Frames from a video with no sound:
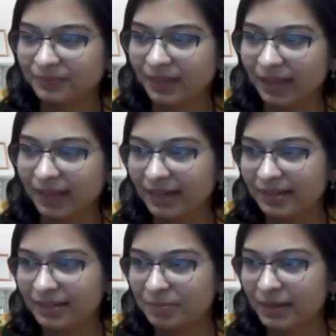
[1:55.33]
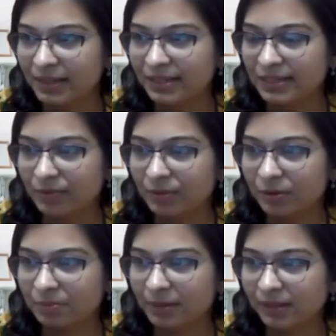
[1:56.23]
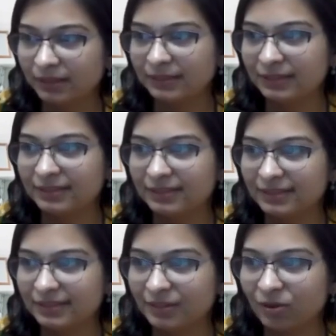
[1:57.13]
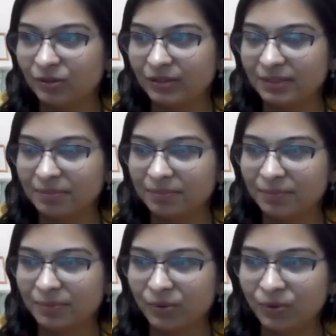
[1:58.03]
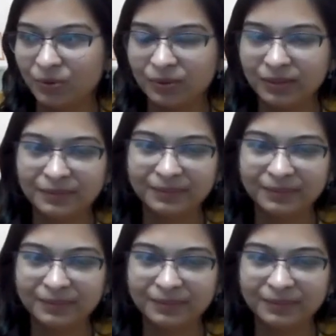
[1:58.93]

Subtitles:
And let us place our bus on the road.